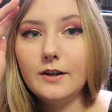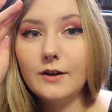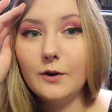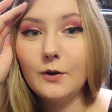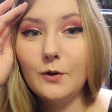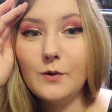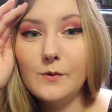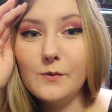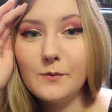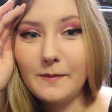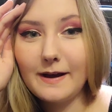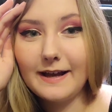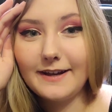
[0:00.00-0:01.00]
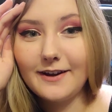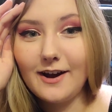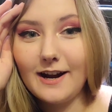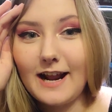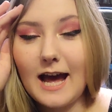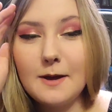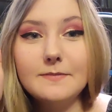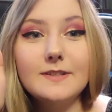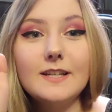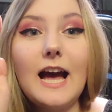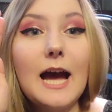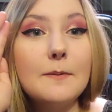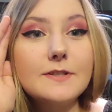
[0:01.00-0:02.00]
Oh my God,
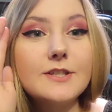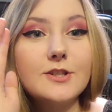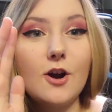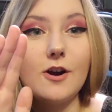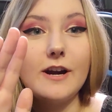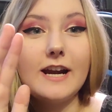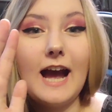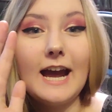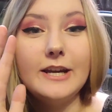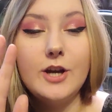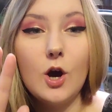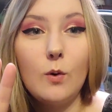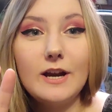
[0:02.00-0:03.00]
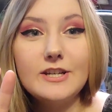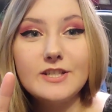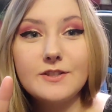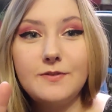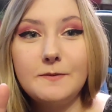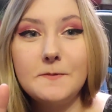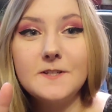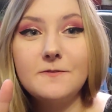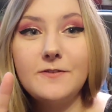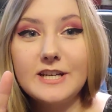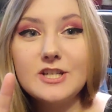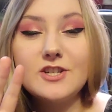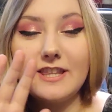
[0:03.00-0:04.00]
I'm sorry. I know I just
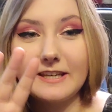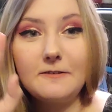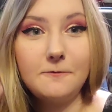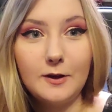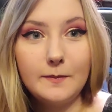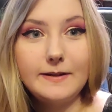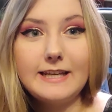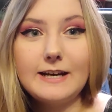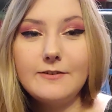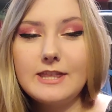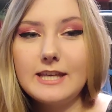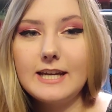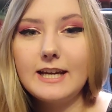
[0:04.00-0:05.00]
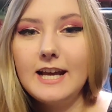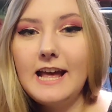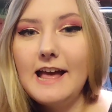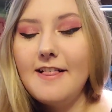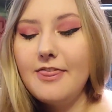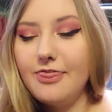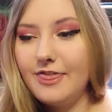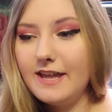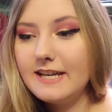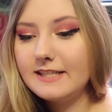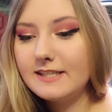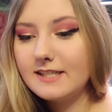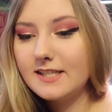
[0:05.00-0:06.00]
finished like filming and everything.
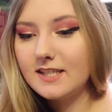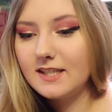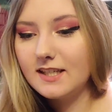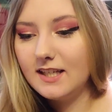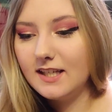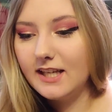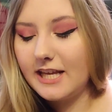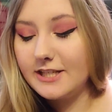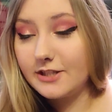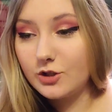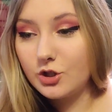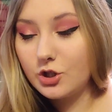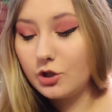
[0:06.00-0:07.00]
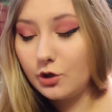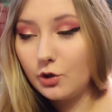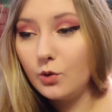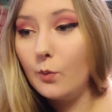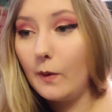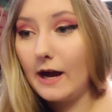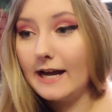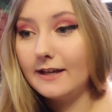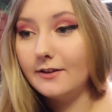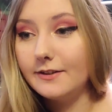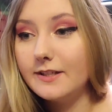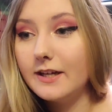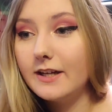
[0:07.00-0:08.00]
This is too
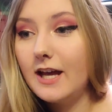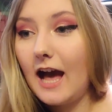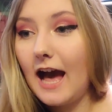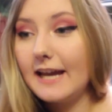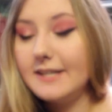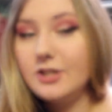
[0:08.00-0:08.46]
wild. I